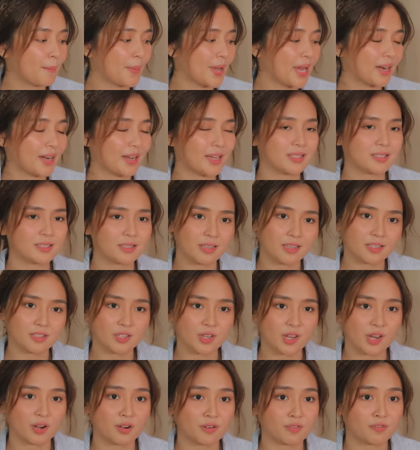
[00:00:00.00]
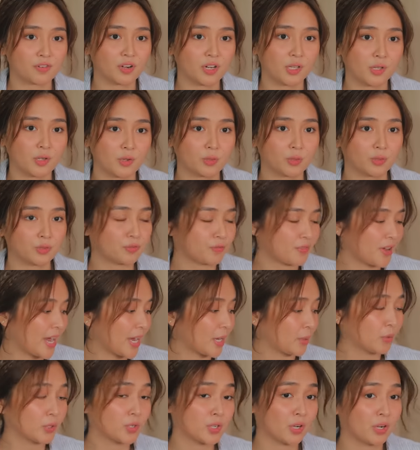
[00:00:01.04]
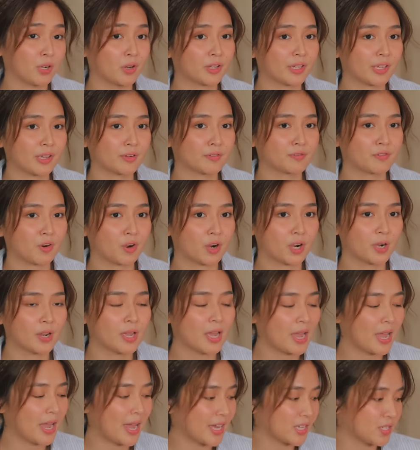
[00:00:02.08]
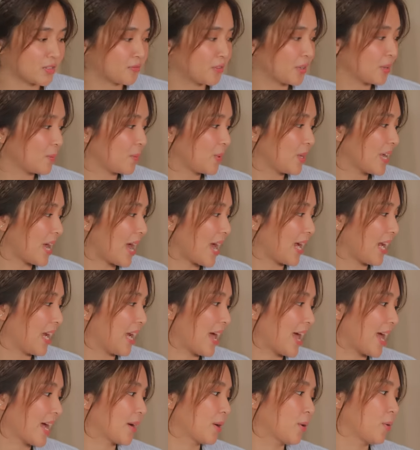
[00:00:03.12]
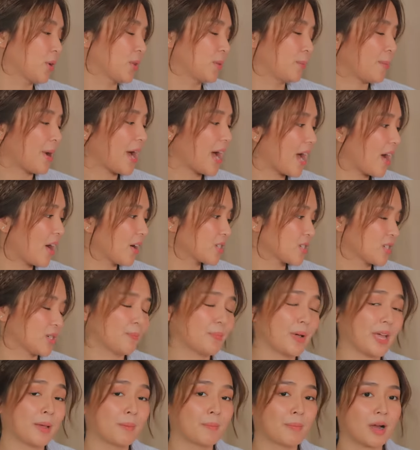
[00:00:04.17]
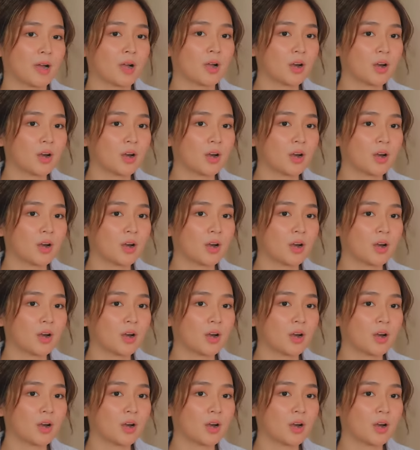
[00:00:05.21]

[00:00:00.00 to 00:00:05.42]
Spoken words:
para it's easier for you to find what you're looking for. As for me, I like with pouch, iba-ibang